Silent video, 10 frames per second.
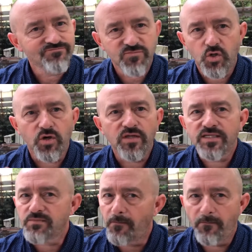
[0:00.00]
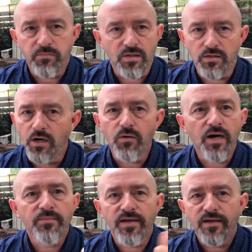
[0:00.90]
toilets blow
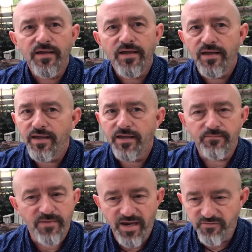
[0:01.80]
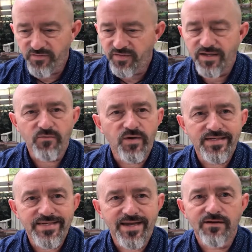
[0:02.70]
up and everything that
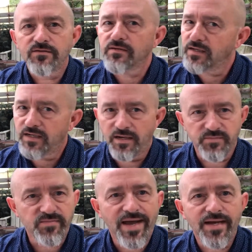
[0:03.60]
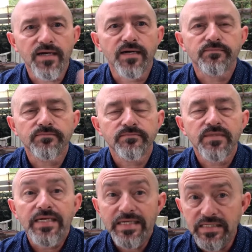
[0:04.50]
went down comes back up.
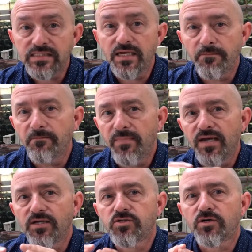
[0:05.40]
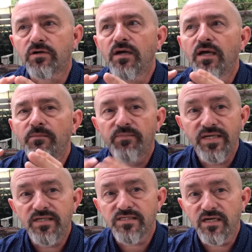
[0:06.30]
It's a major
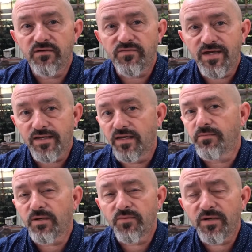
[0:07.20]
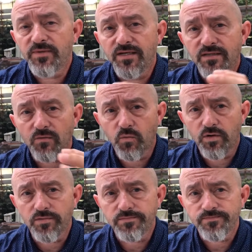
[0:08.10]
piece of the economic plumbing in the
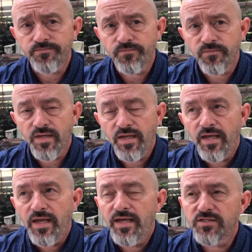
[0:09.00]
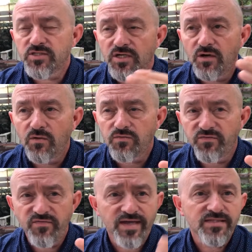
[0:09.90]
world. And so the
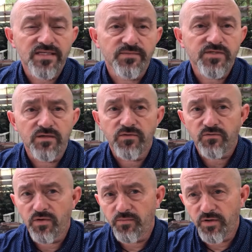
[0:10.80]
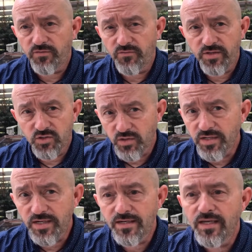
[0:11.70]
Fed steps in with one point three
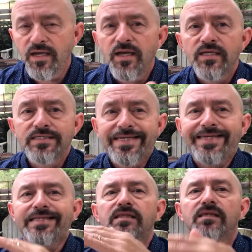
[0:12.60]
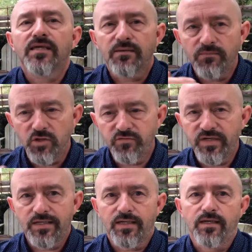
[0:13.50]
trillion dollars to get the thing
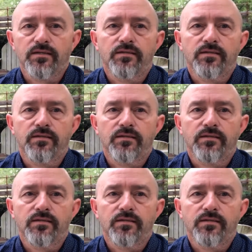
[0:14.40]
moving again.